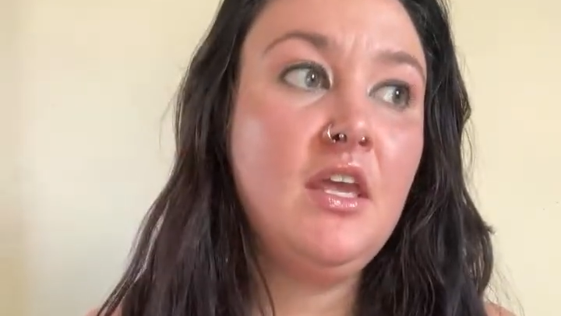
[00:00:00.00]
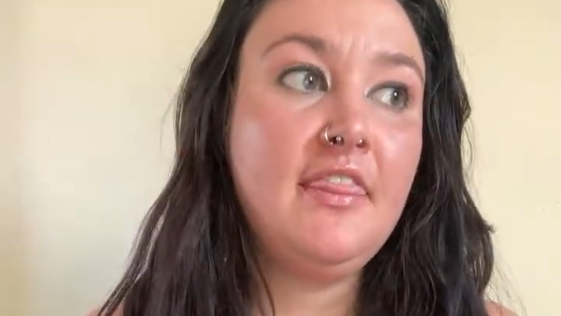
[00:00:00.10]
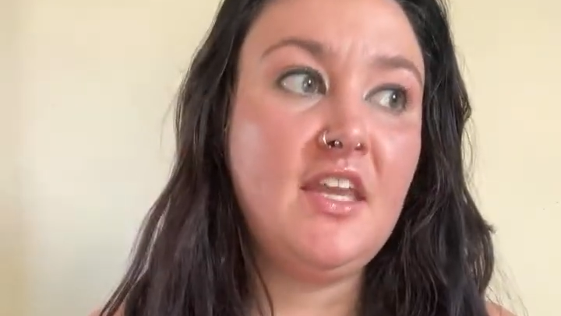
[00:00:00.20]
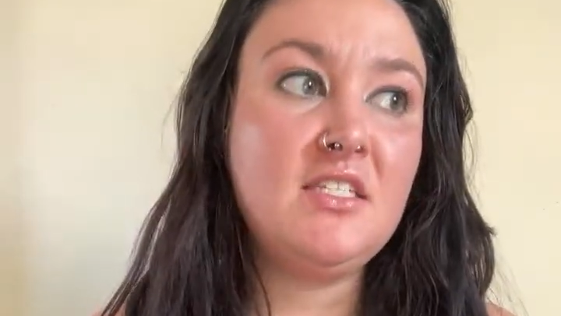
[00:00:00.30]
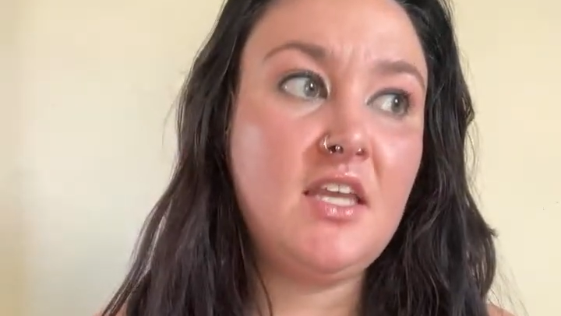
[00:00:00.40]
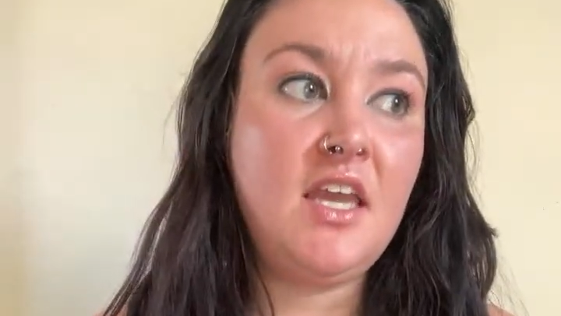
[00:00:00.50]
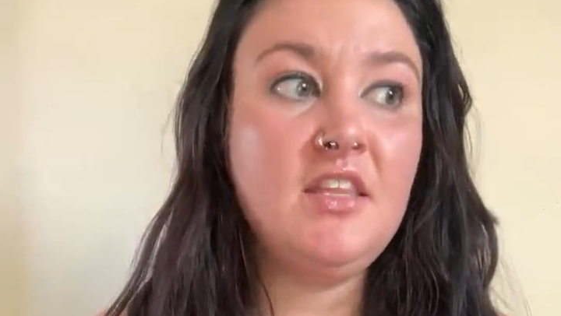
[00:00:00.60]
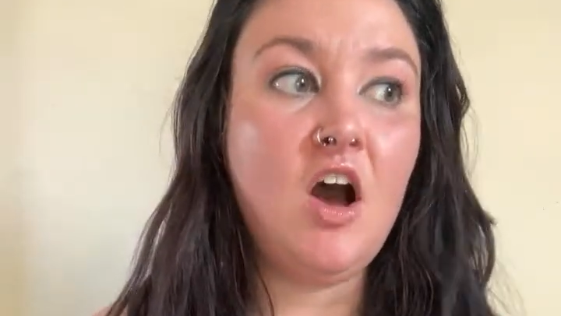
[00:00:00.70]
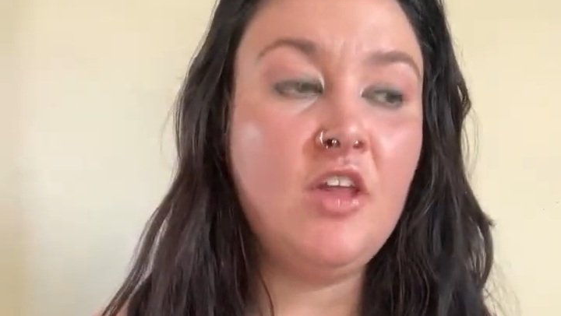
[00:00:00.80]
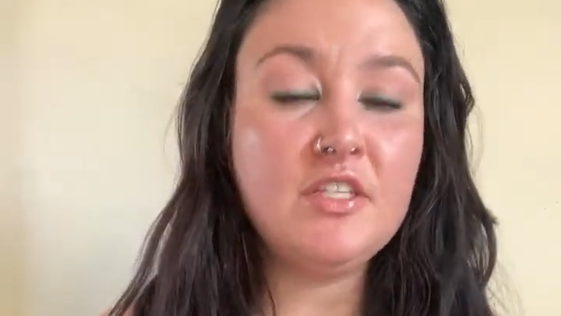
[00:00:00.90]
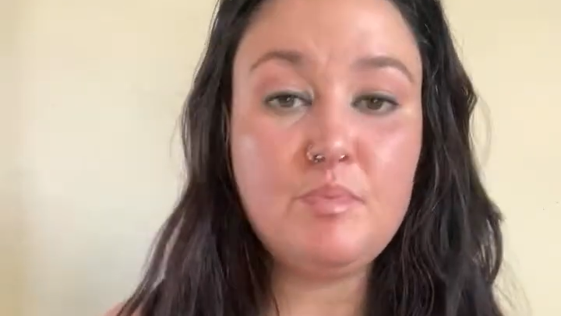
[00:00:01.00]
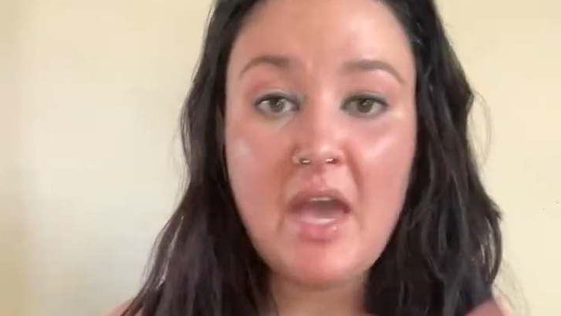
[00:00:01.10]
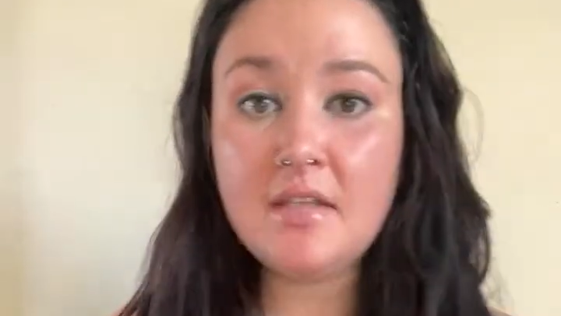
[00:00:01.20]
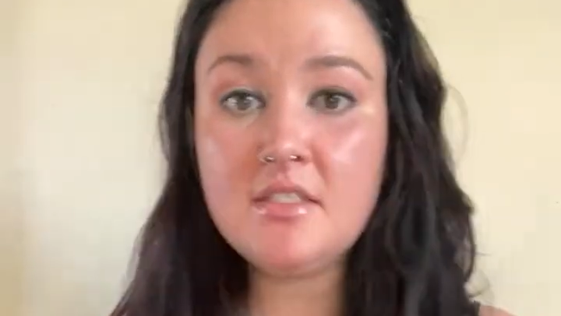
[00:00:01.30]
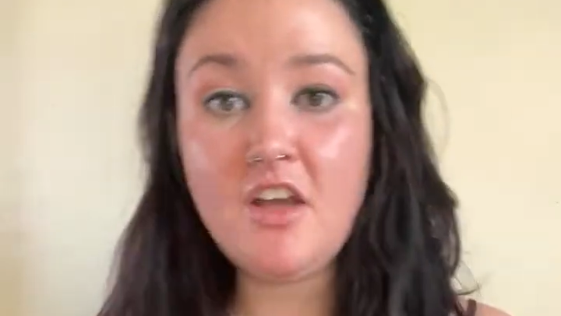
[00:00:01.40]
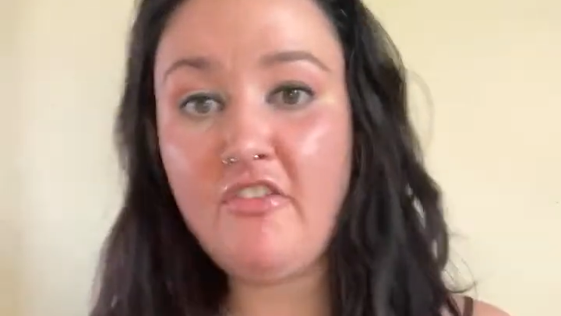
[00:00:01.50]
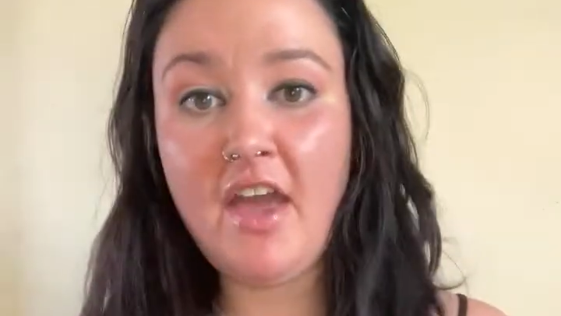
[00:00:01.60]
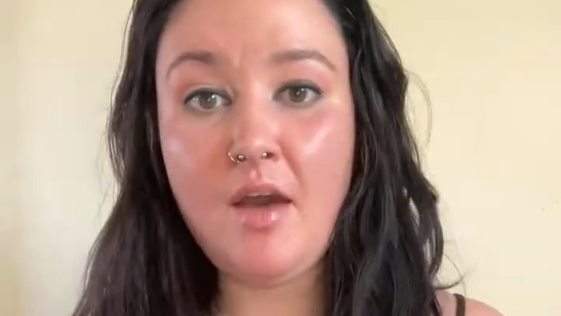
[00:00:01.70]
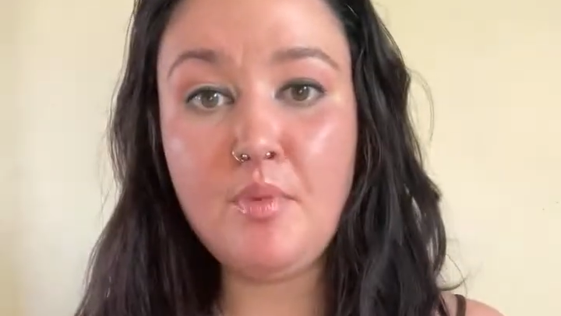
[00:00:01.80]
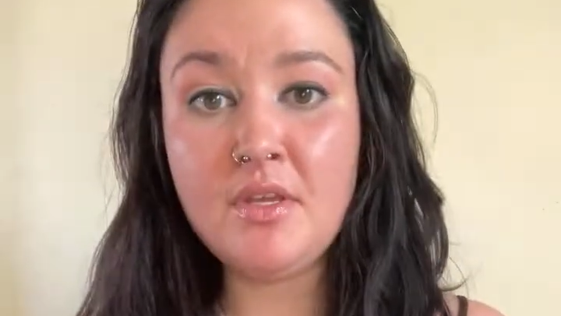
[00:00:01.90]
they say all this bad stuff
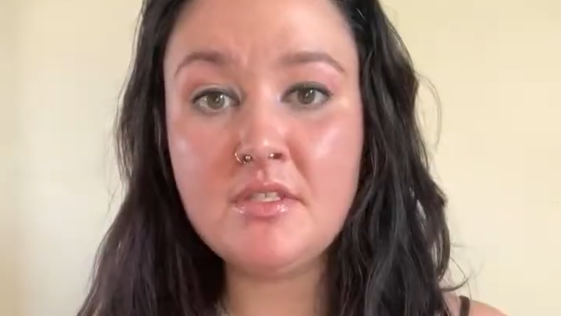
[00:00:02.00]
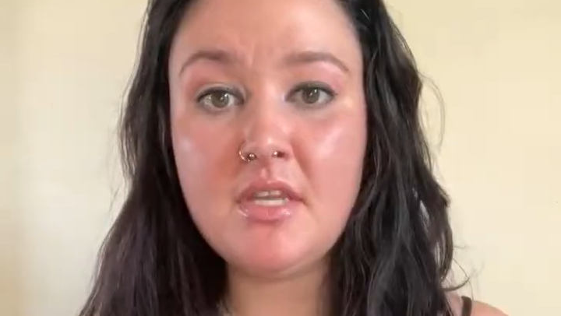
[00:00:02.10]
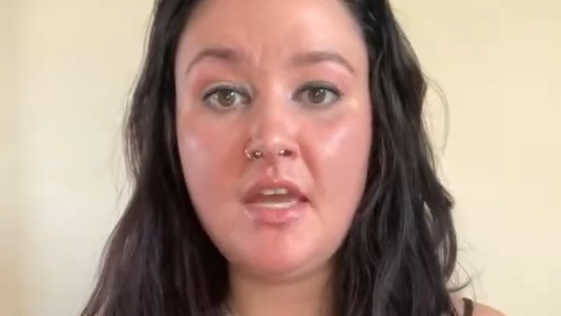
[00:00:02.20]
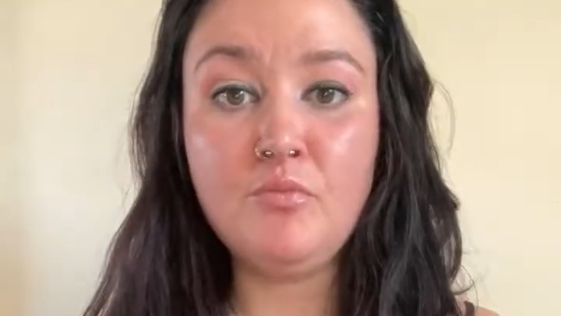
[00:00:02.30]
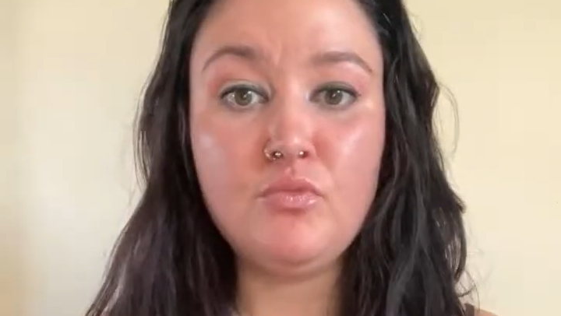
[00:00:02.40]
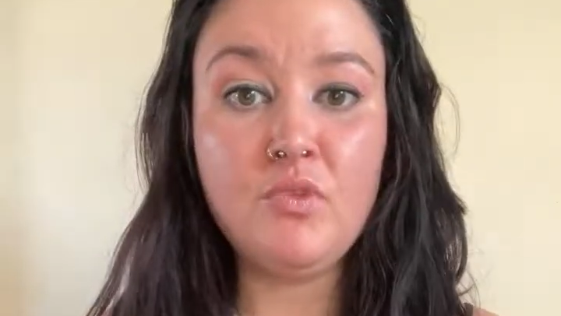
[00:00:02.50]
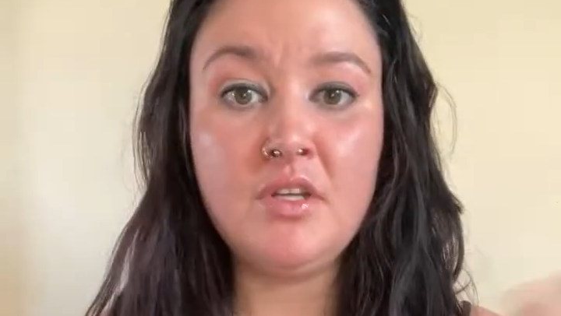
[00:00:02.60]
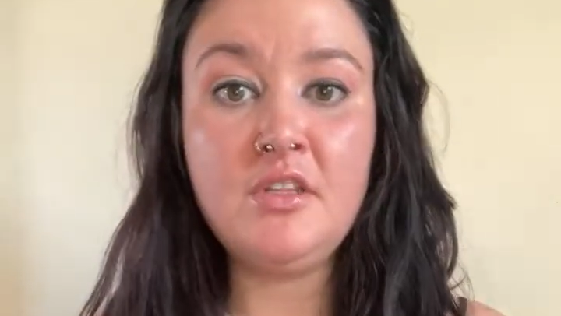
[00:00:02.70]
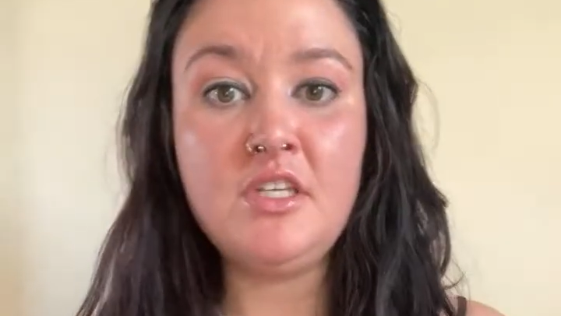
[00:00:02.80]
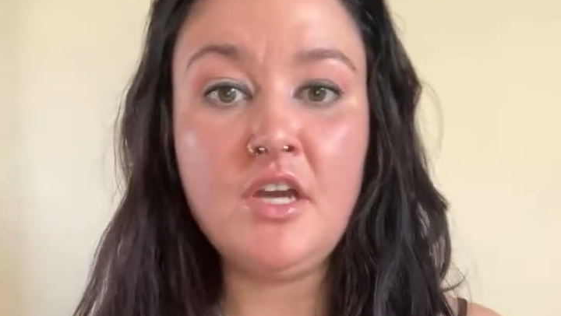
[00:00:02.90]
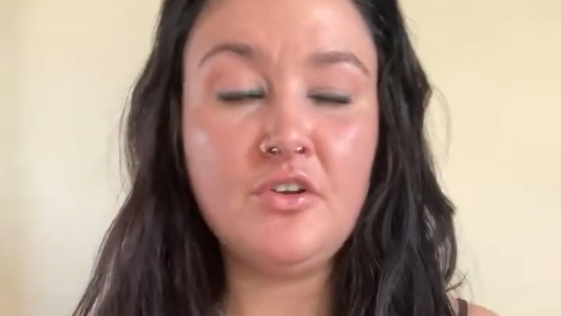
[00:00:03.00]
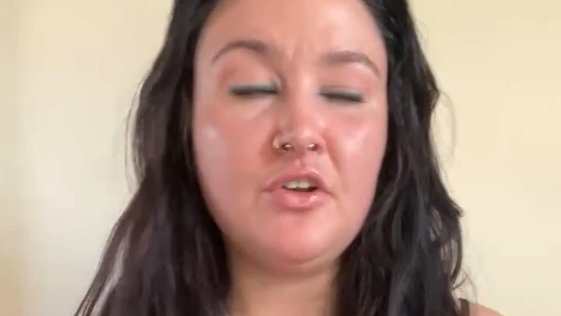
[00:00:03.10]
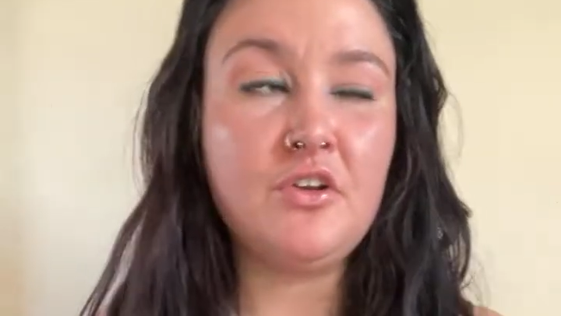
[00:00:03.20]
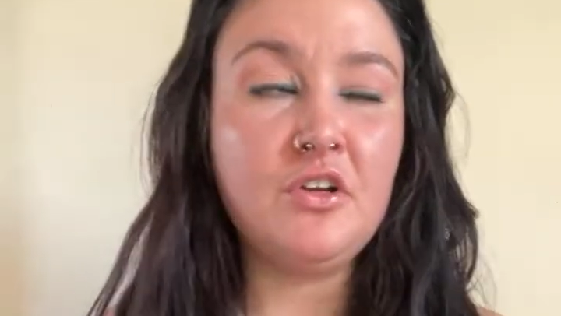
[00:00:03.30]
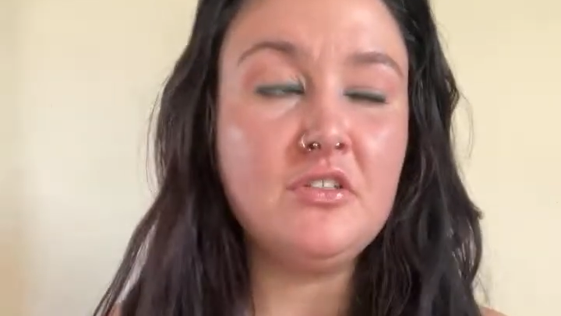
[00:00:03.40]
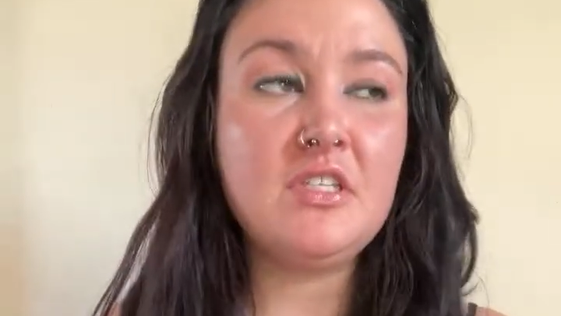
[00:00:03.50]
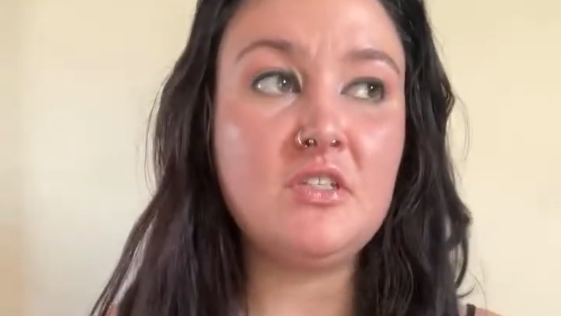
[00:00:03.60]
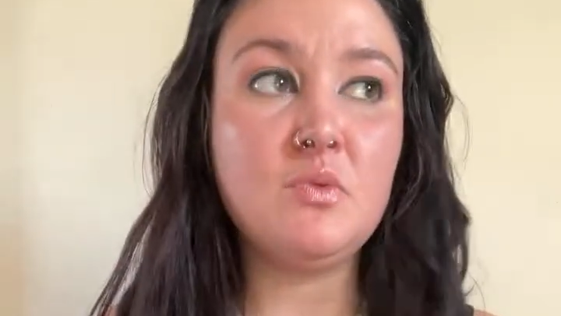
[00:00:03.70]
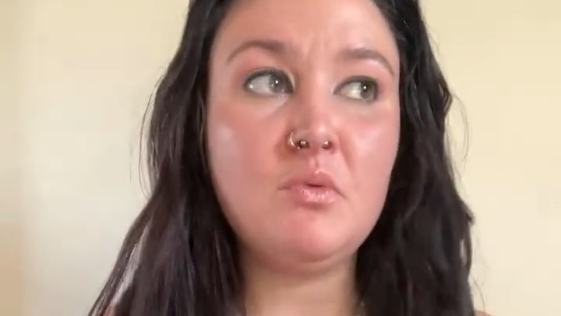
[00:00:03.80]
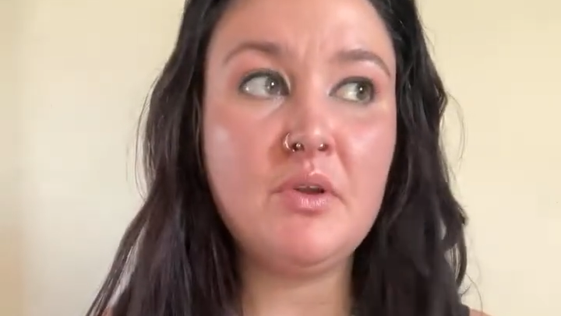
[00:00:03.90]
happens, and one of the younger girls
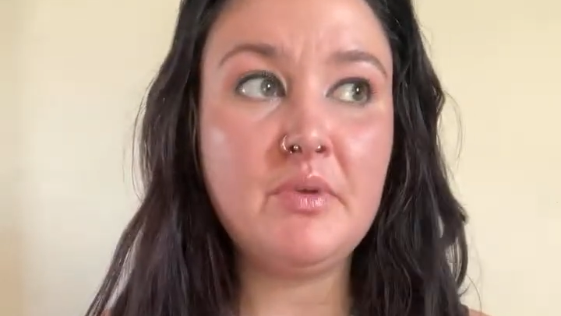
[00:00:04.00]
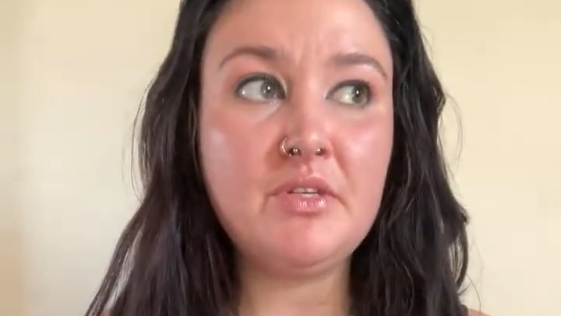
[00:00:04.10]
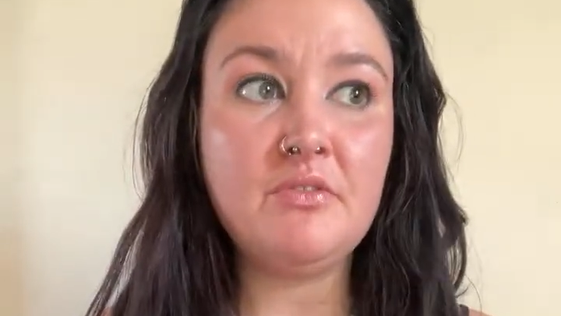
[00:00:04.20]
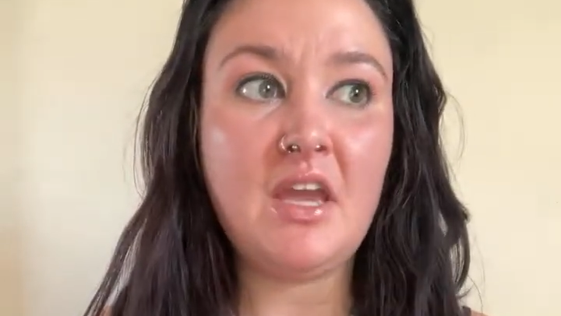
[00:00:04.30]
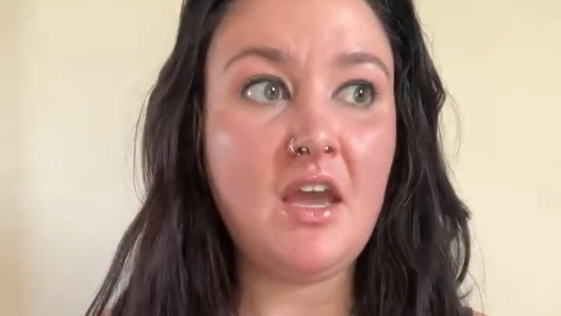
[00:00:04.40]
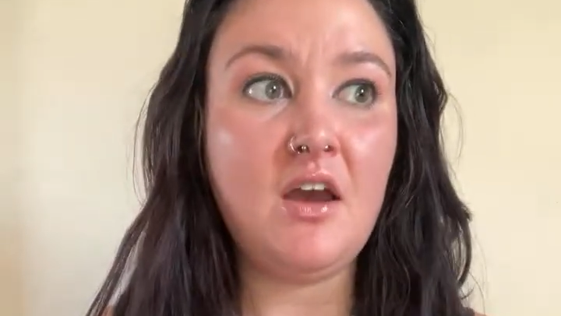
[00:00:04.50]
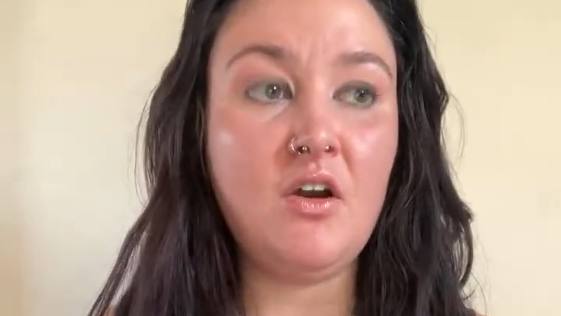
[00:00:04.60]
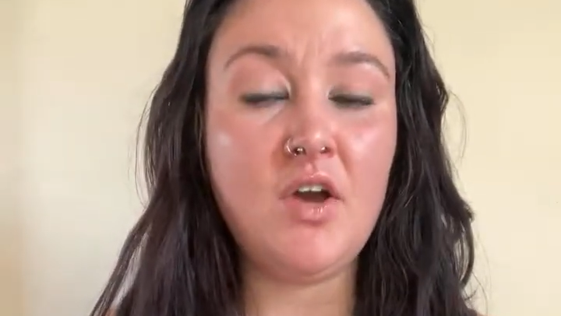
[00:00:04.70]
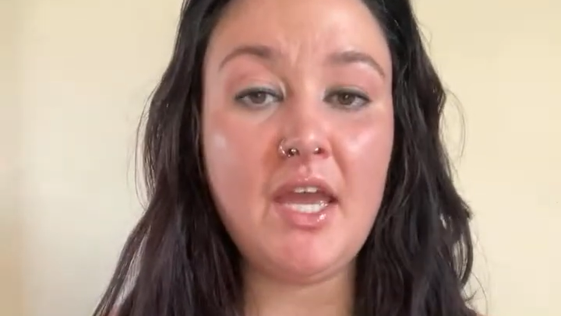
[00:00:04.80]
says, well, what do we do now?